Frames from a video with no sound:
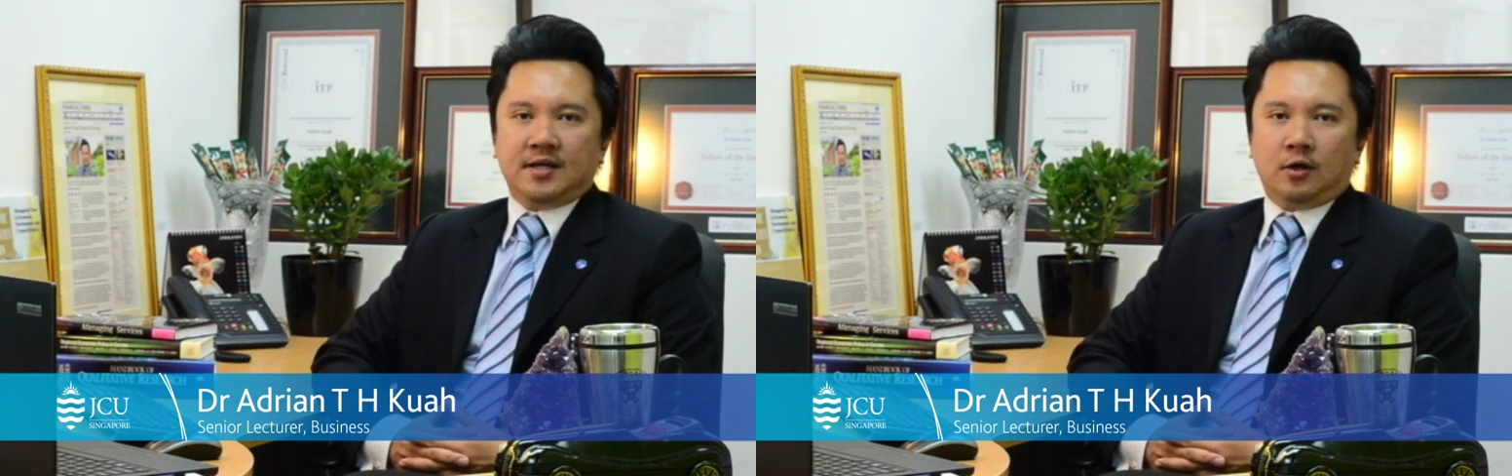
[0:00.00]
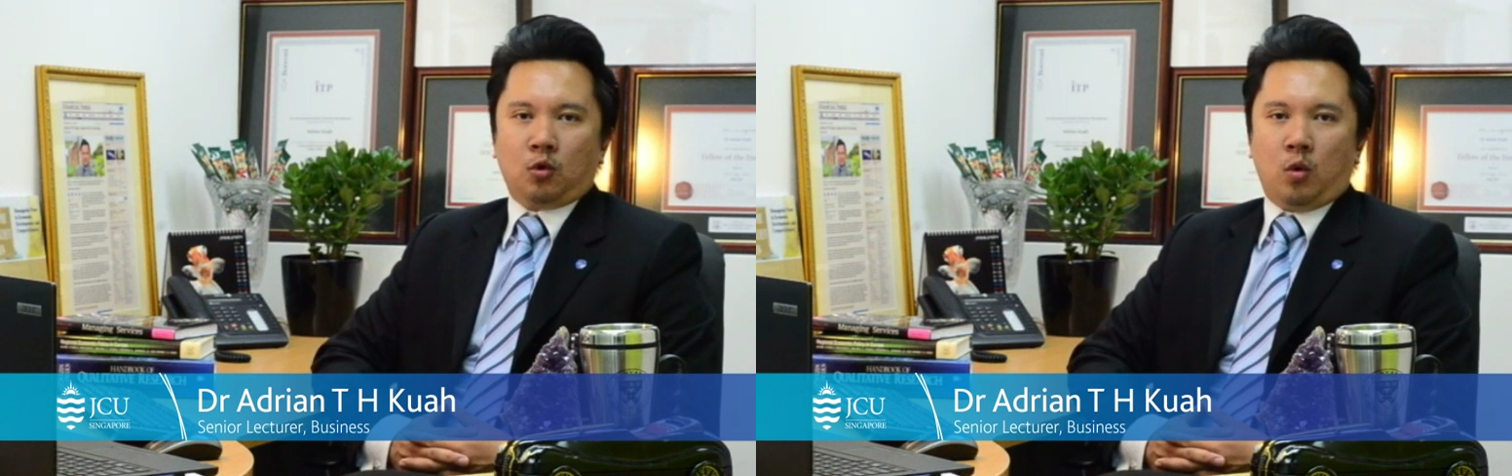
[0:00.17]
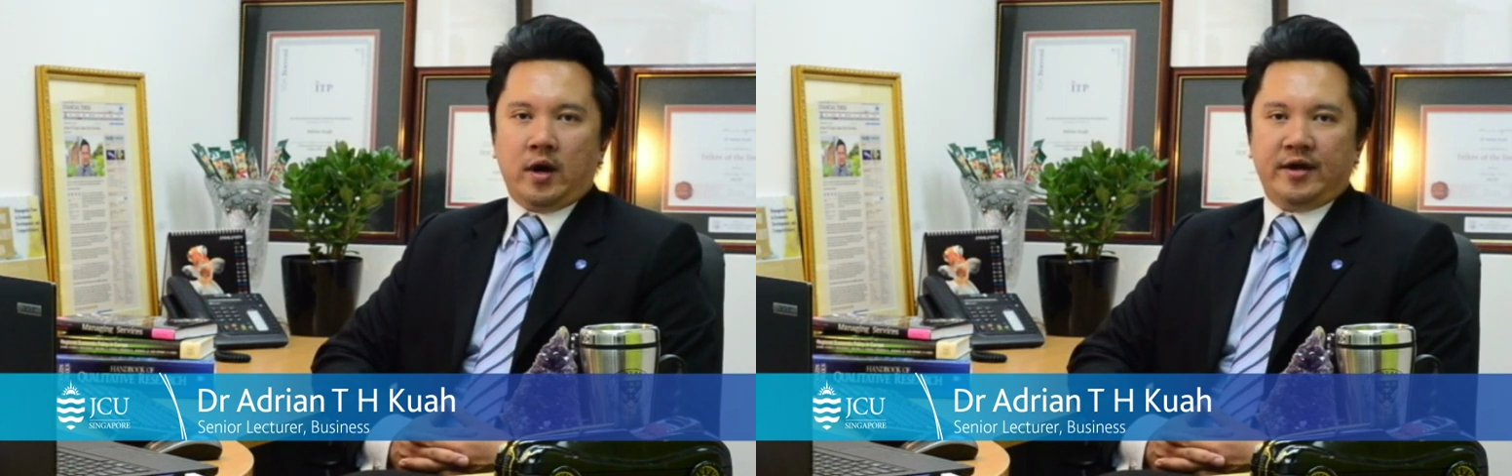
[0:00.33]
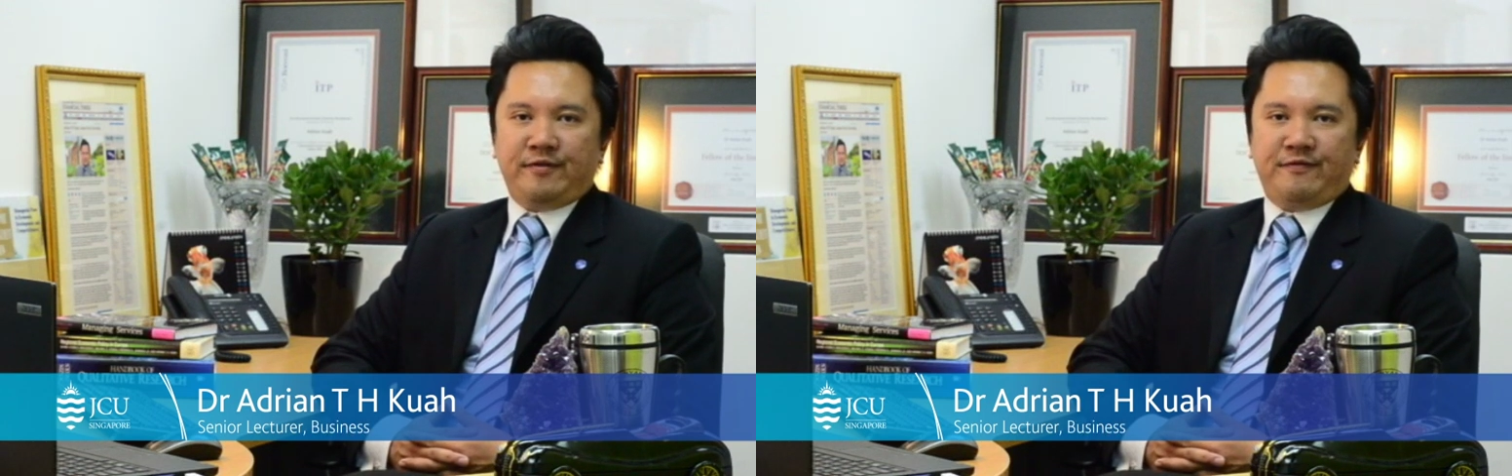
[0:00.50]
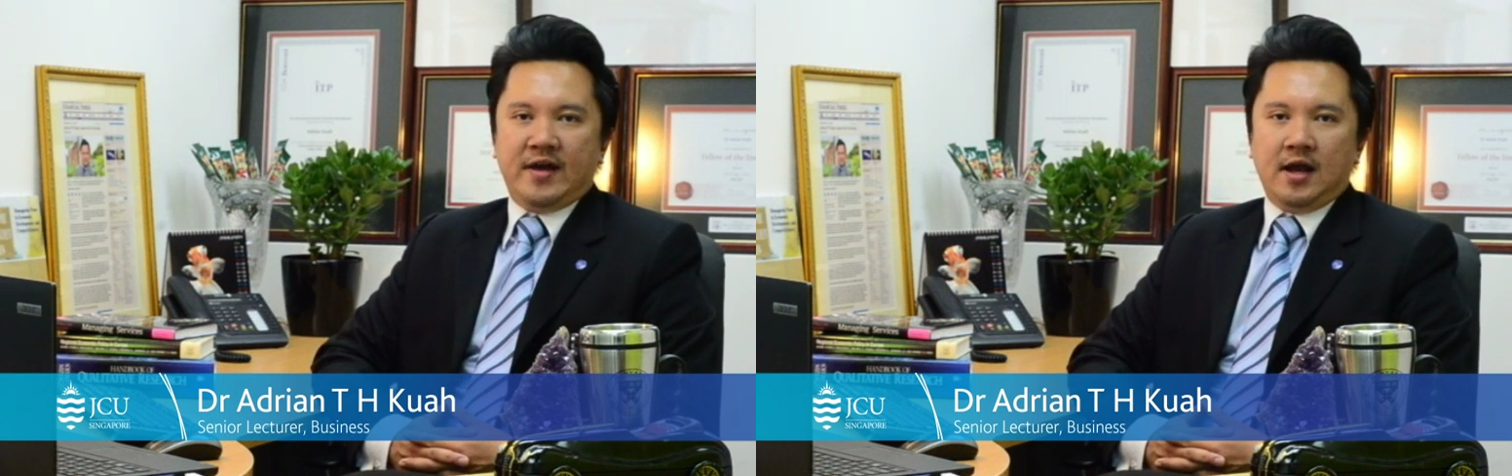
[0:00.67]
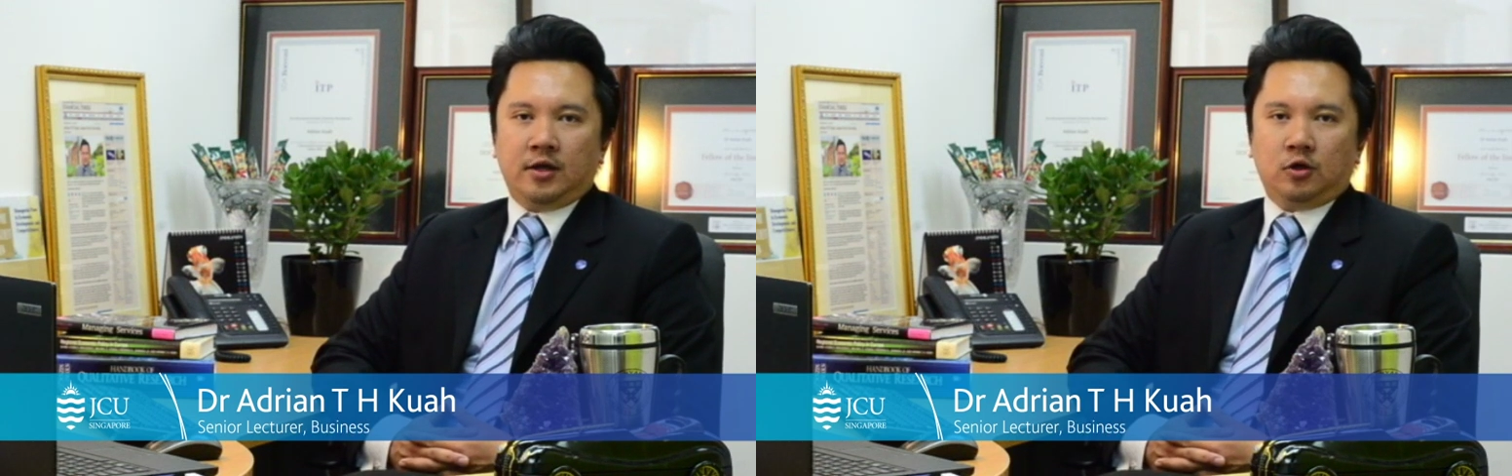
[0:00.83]
acquire
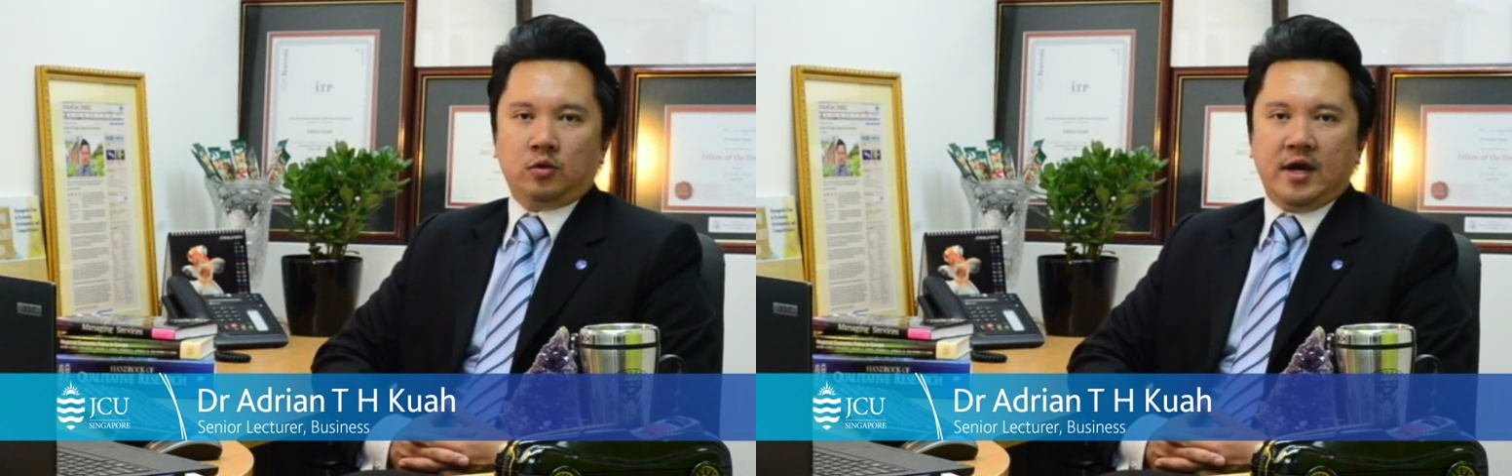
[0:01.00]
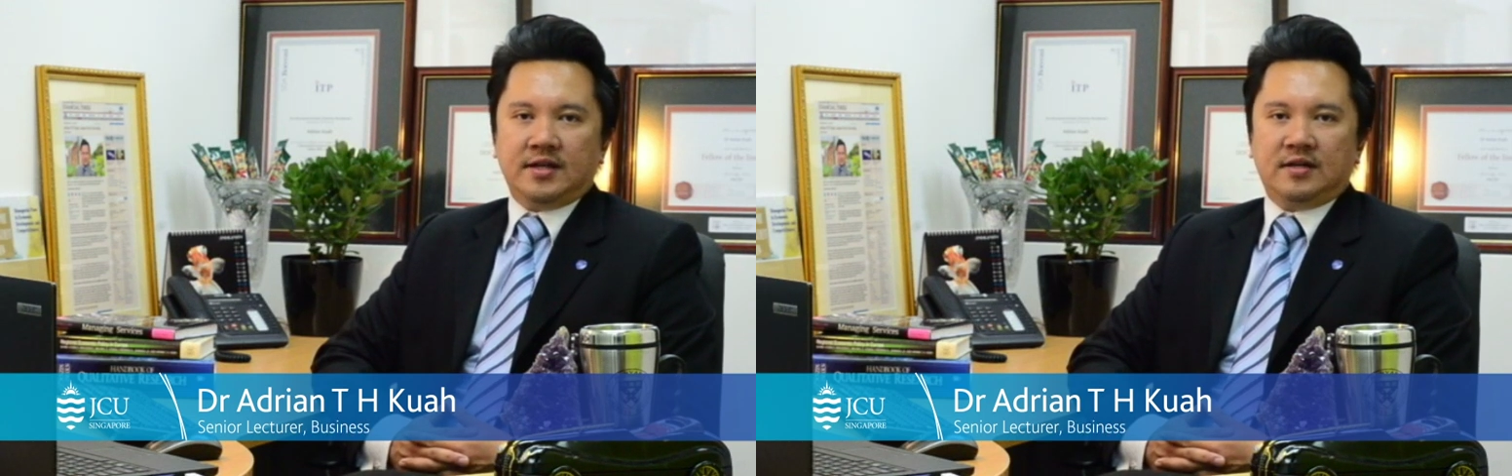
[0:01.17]
value and